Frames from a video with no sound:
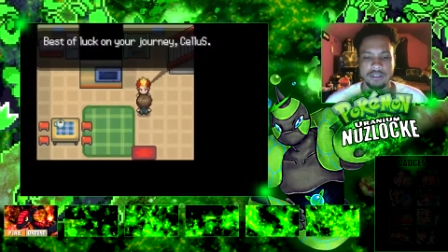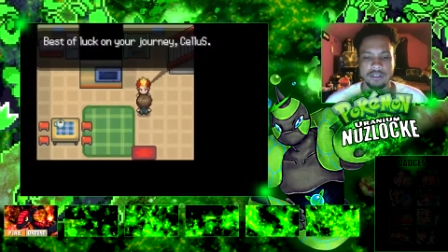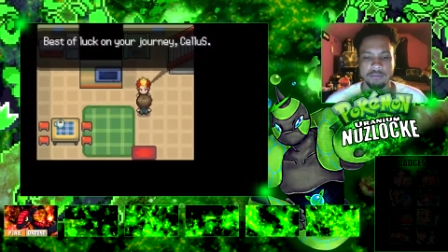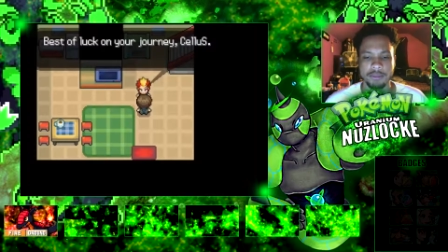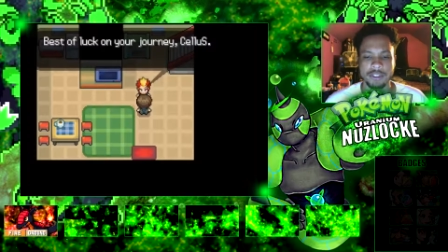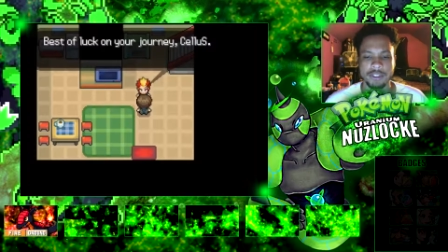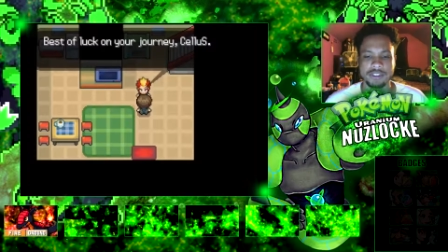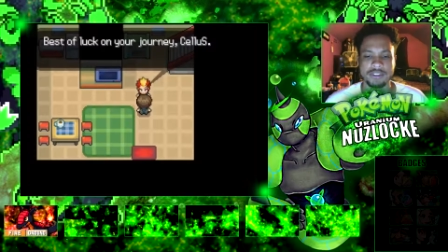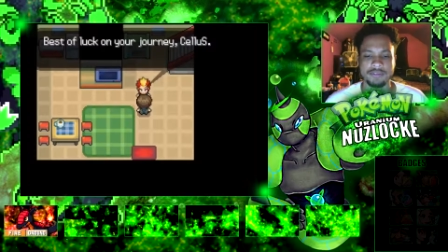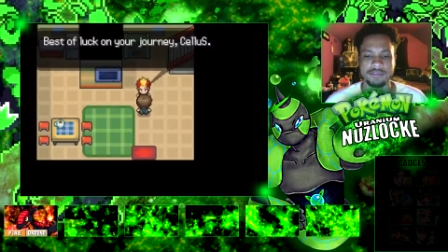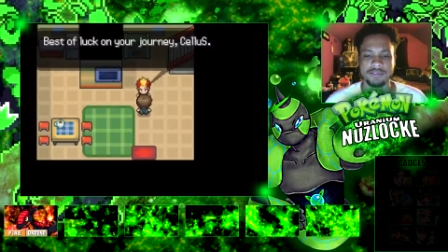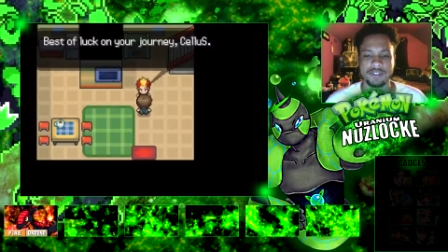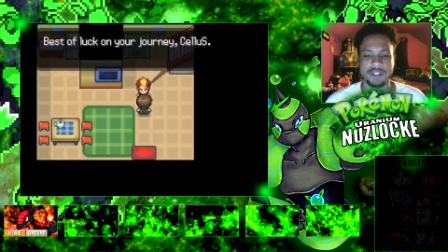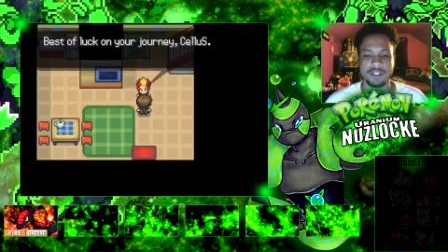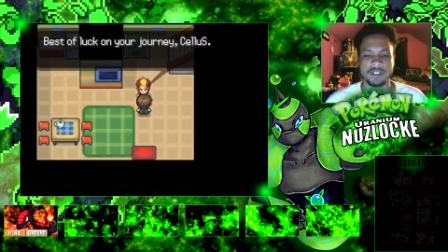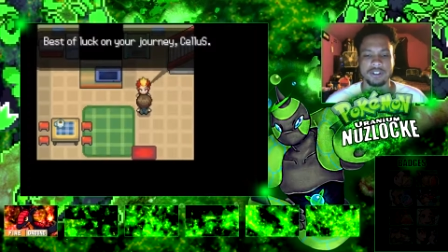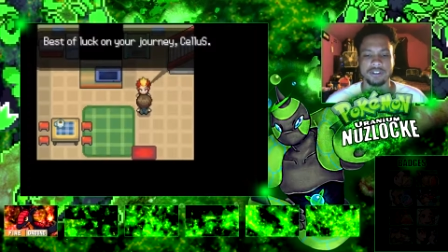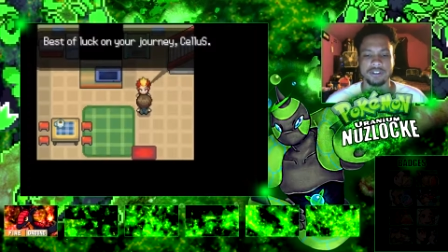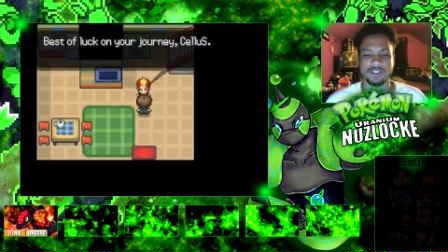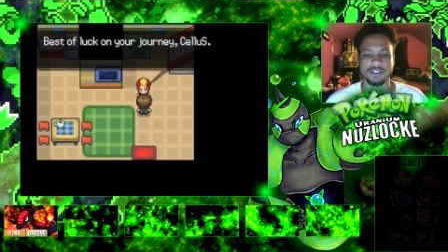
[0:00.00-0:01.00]
Best of luck
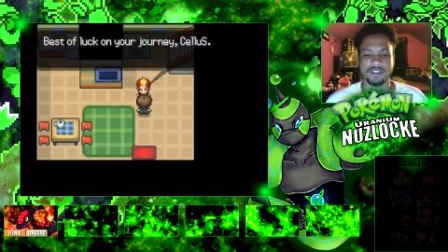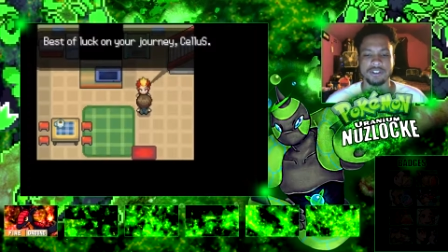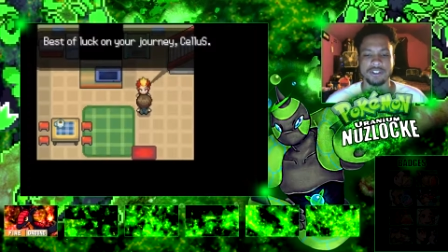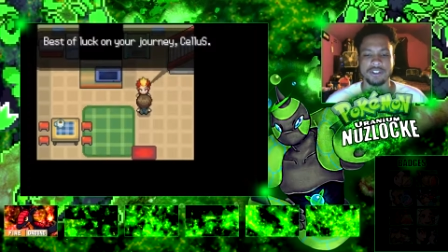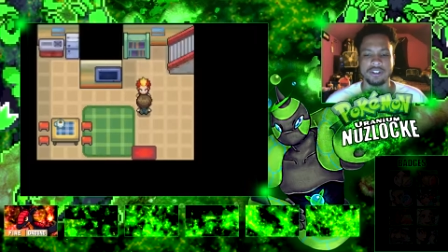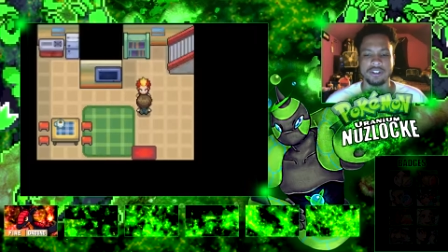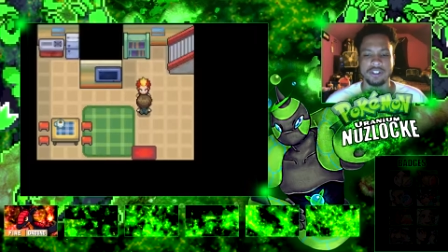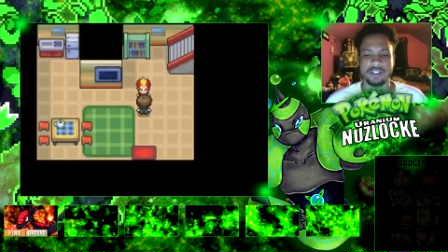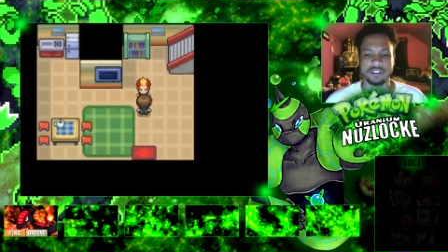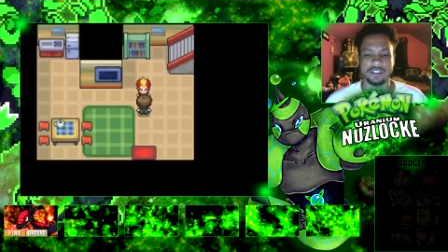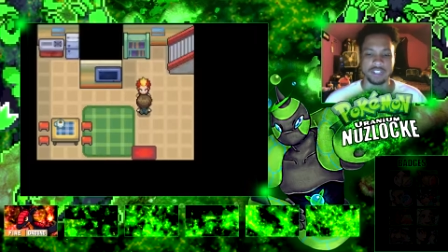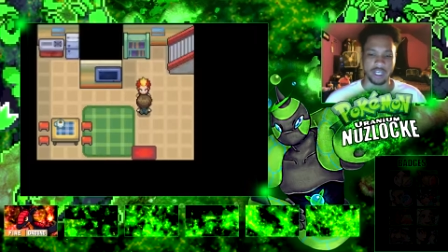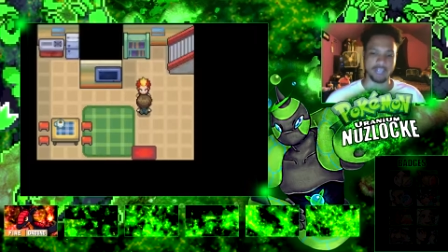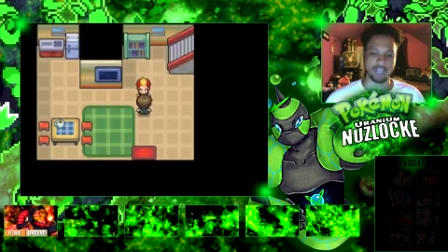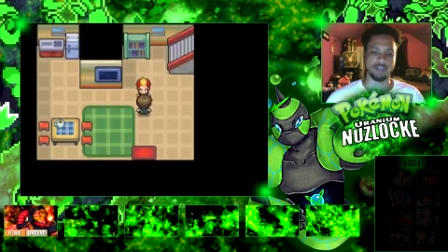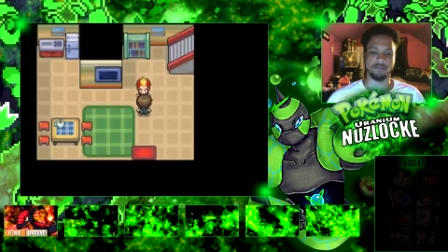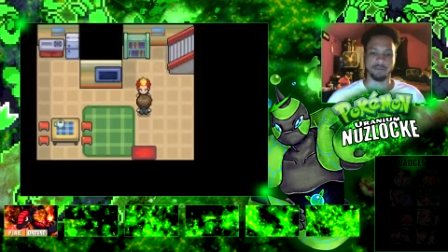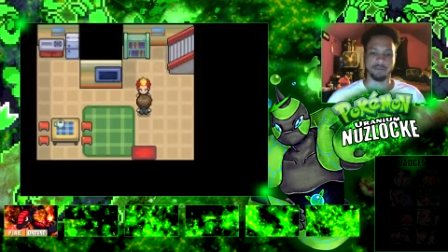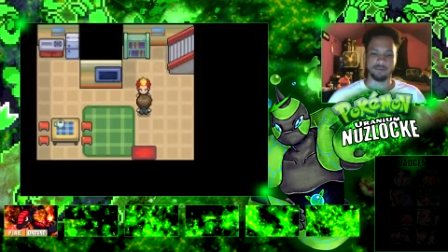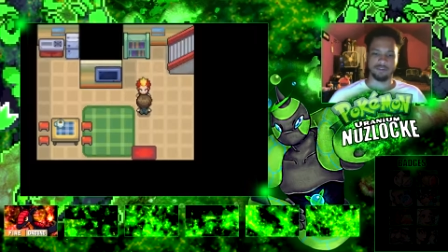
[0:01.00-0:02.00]
on your journey. Damn,
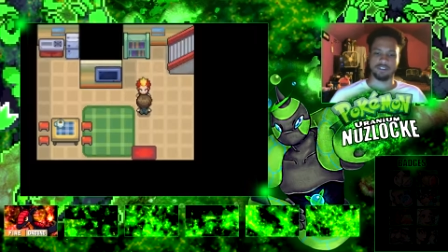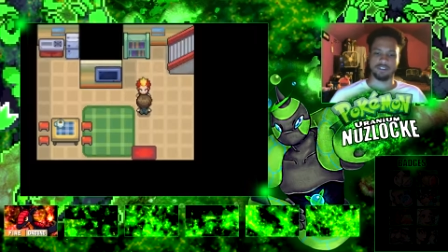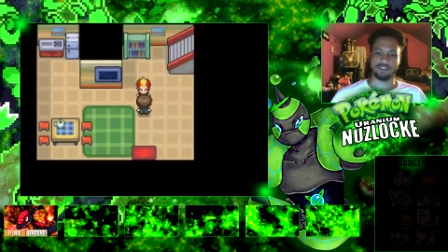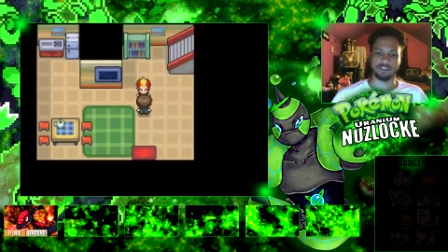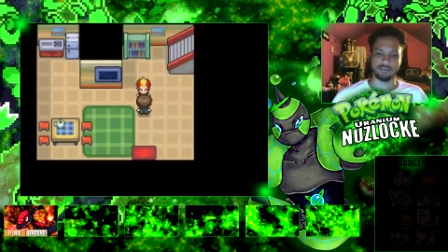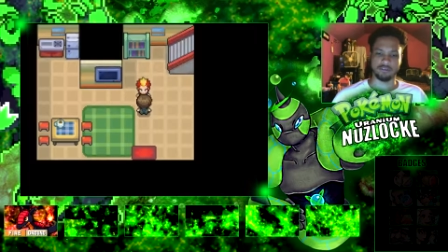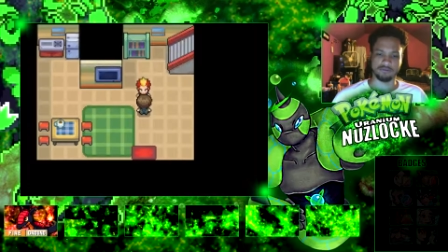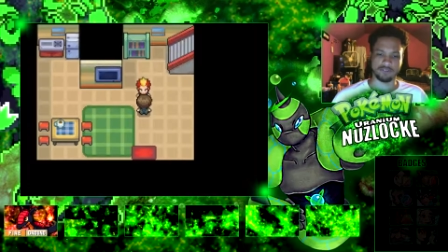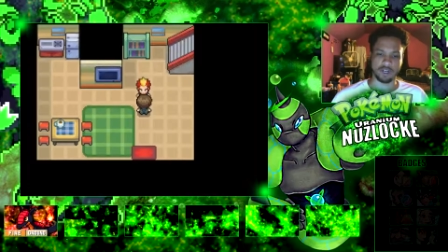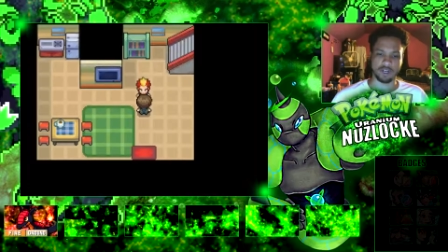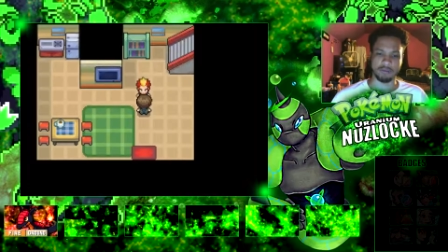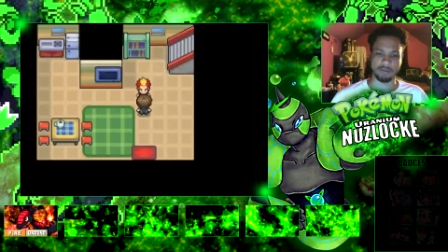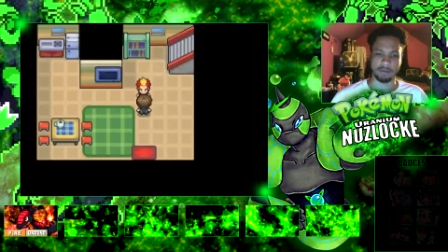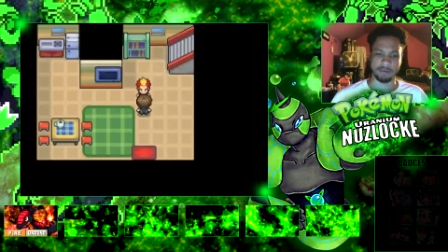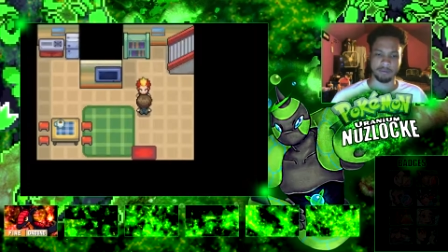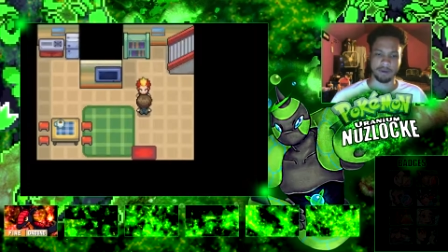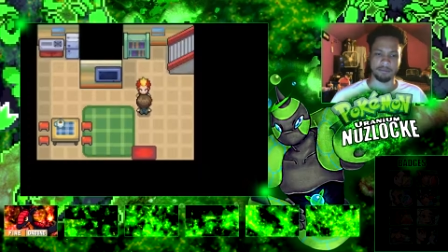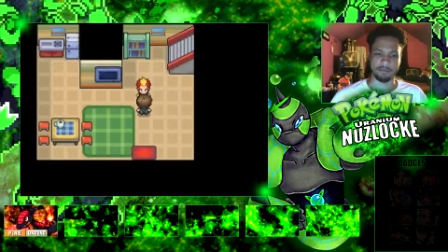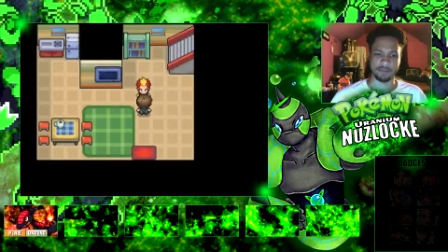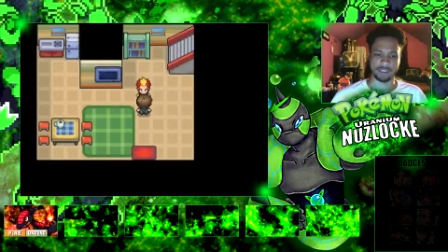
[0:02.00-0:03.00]
you just gonna drop my
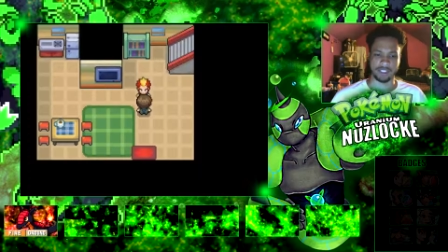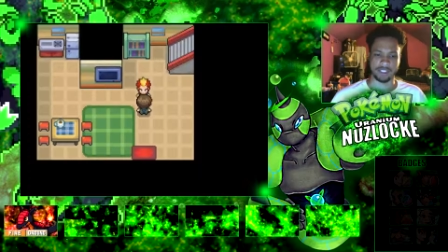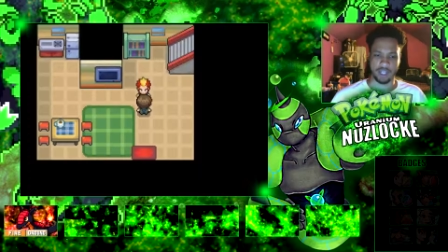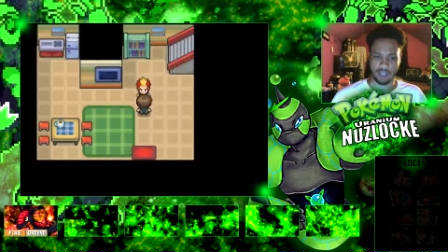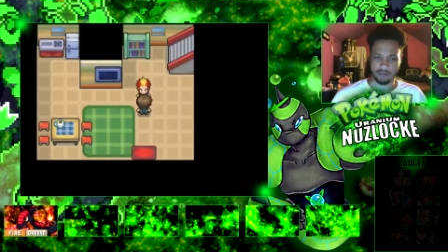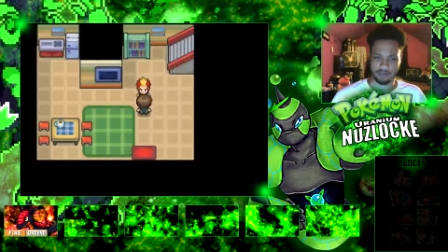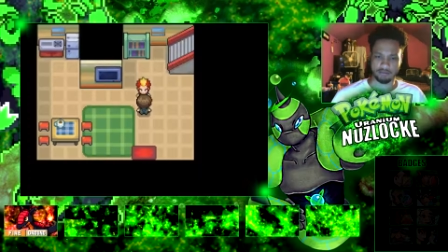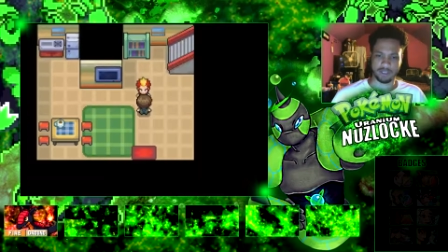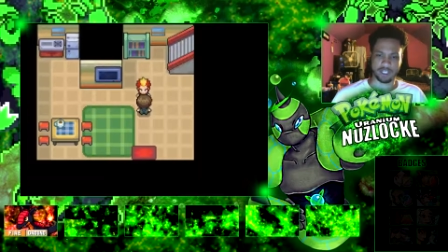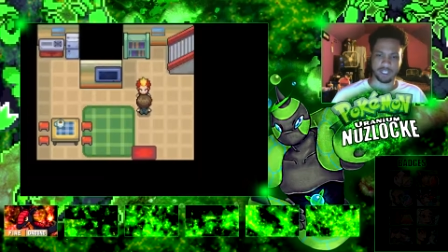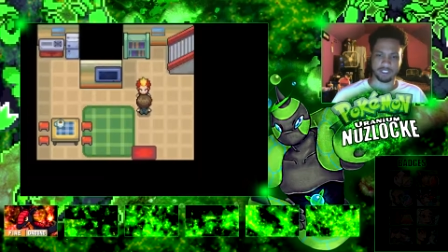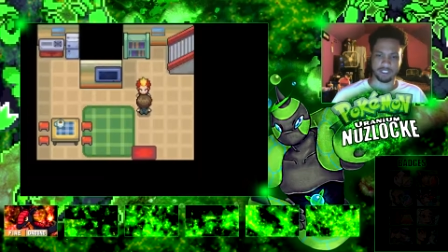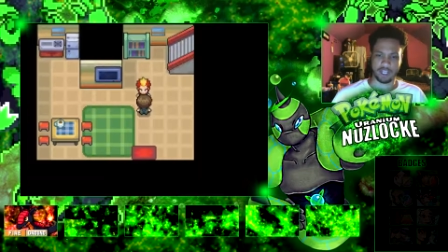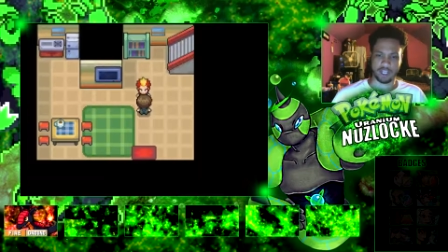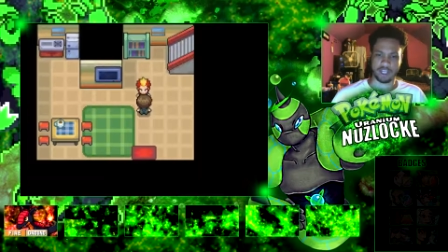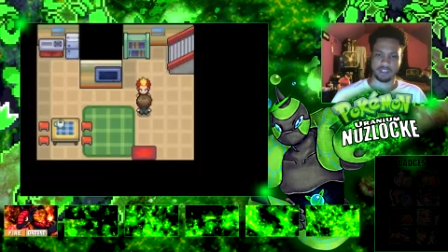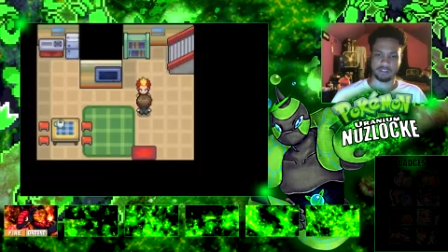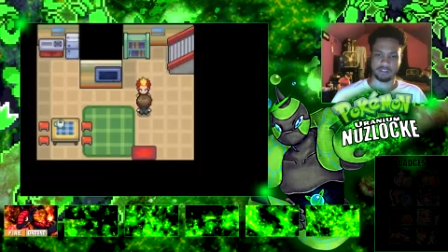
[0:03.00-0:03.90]
mama's name like that?